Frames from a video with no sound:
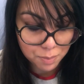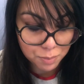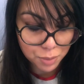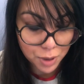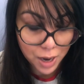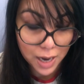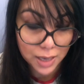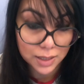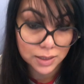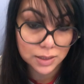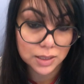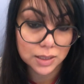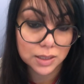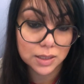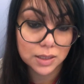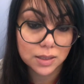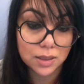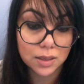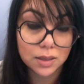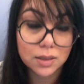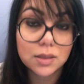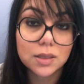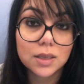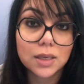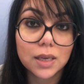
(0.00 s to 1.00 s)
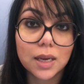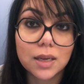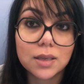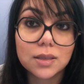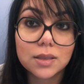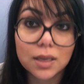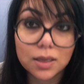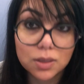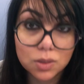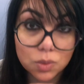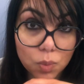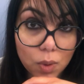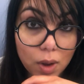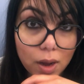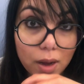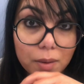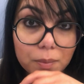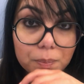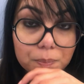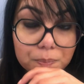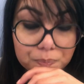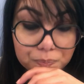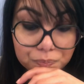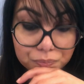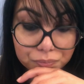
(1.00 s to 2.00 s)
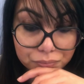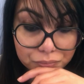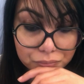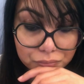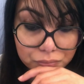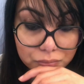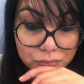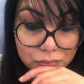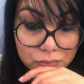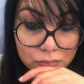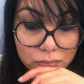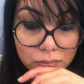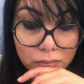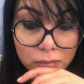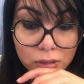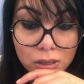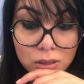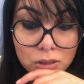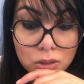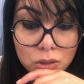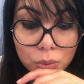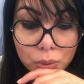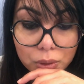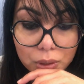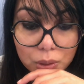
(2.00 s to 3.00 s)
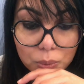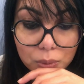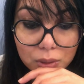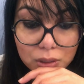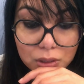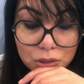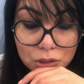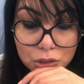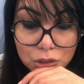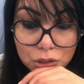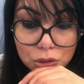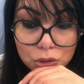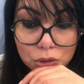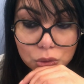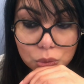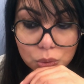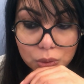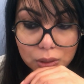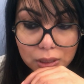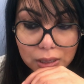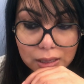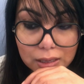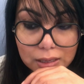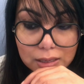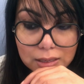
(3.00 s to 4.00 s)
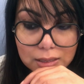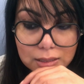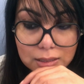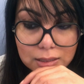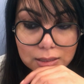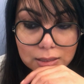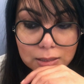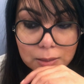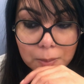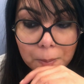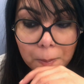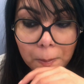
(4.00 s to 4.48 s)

Practice CS as well. So what you want to do is